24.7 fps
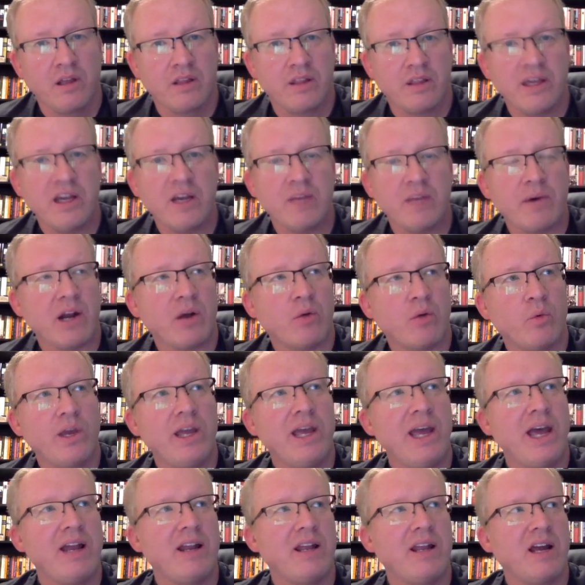Think about it.
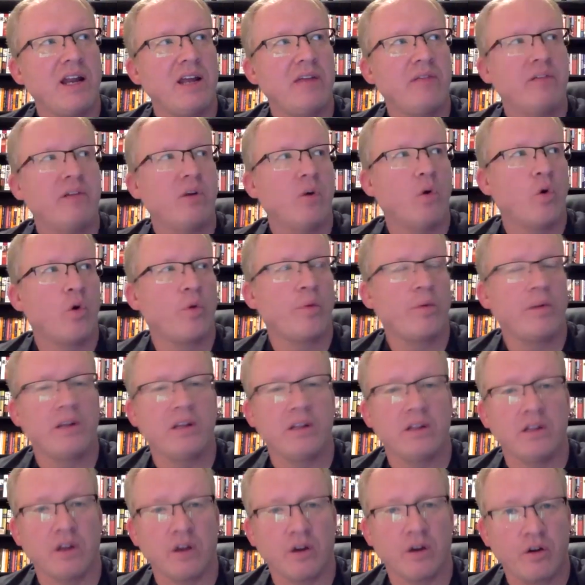We had not even
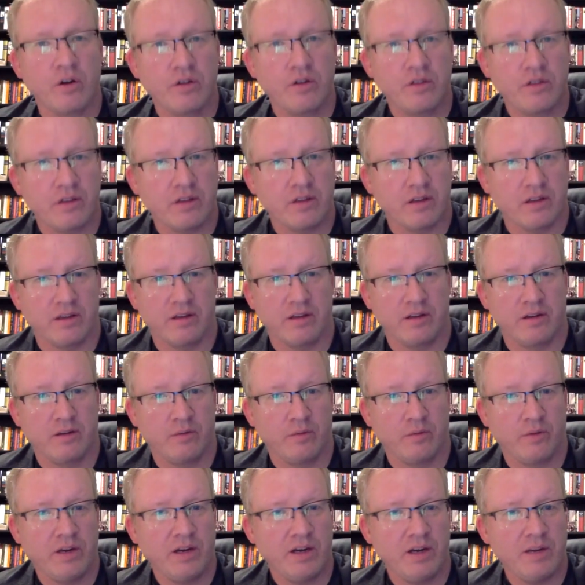orbited the Earth yet.
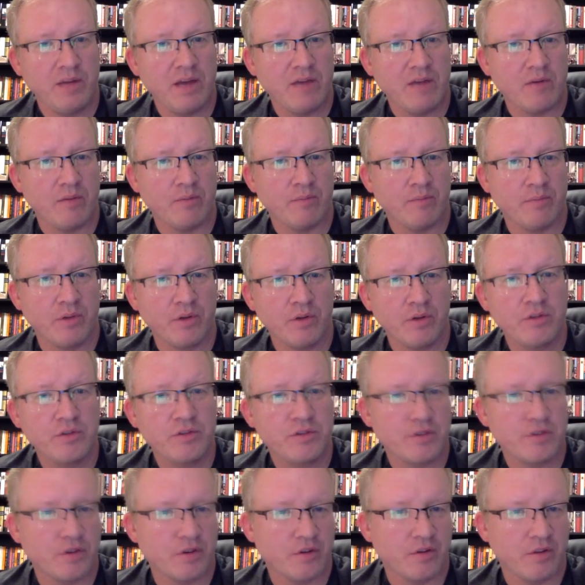We didn't even have a
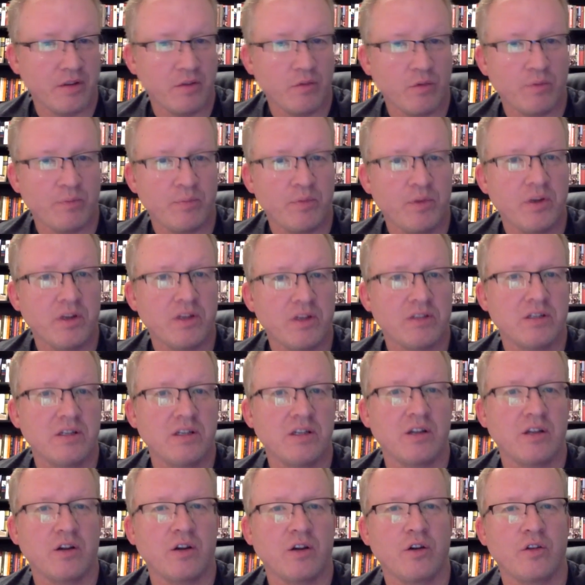booster that would put us
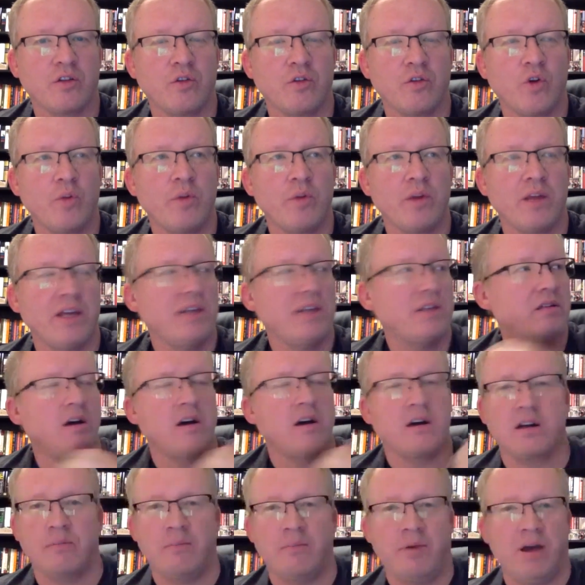into Earth orbit. He's
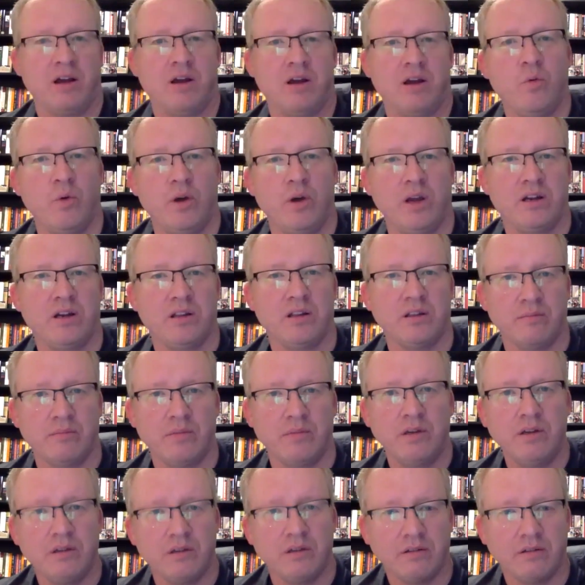talking about going to the moon.